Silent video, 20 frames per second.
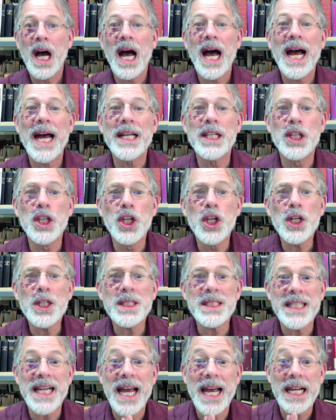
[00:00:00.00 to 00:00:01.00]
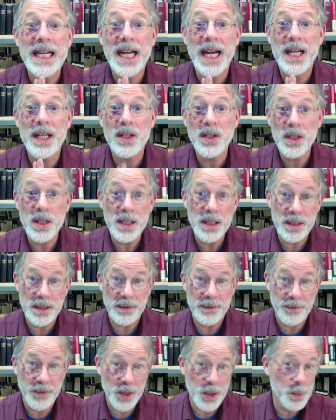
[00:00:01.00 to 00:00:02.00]
I looked and I looked
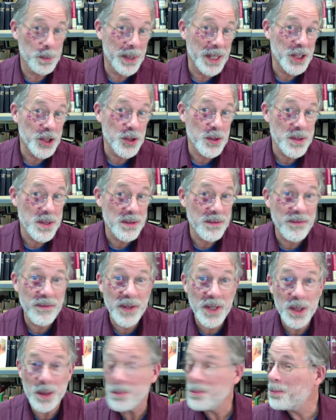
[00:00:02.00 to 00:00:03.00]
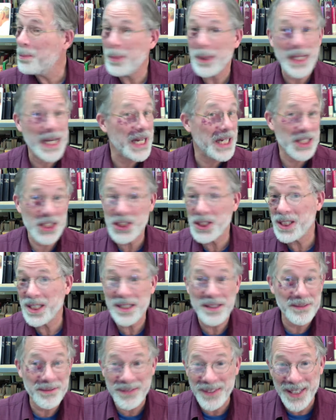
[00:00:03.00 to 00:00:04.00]
for the pictures and film, but I
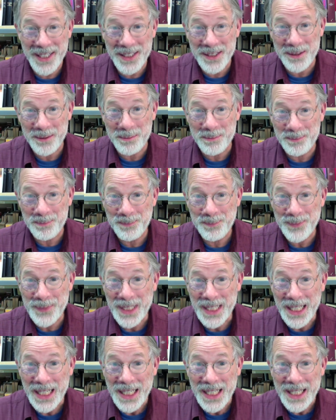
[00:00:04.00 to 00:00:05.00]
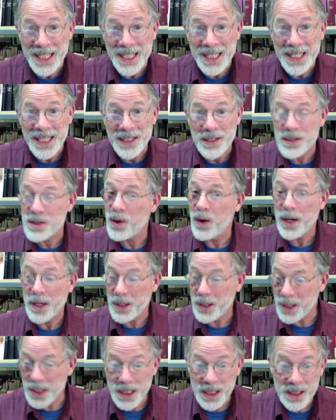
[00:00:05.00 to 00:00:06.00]
couldn't find them. So I
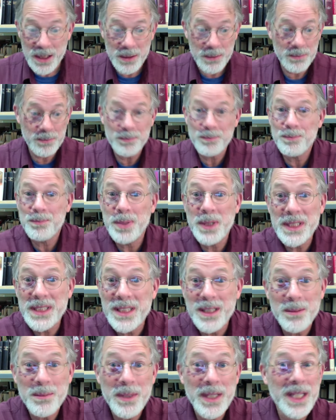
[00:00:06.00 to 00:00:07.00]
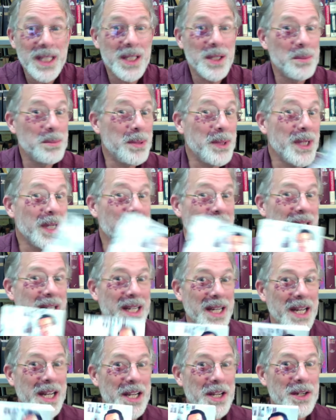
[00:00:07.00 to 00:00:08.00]
couldn't put them in the book,
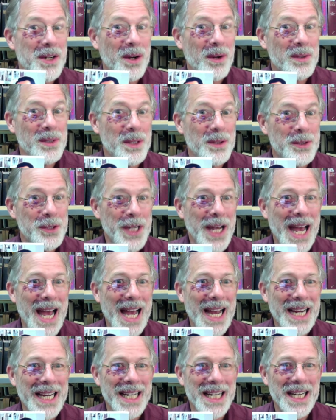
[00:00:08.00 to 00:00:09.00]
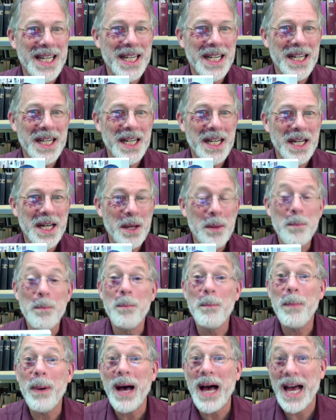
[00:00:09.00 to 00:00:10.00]
You Don't Know Jack.
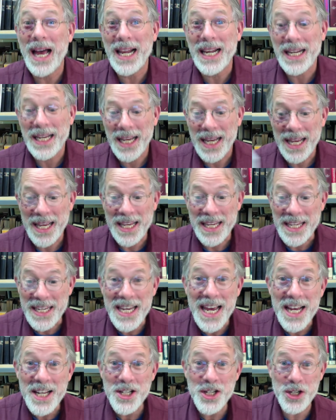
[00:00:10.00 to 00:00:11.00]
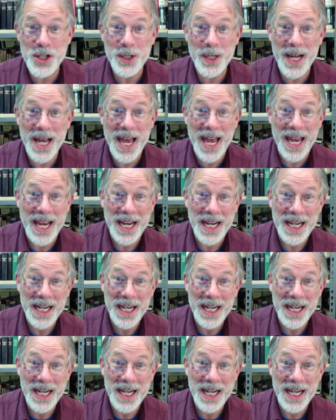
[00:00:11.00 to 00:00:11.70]
But yesterday,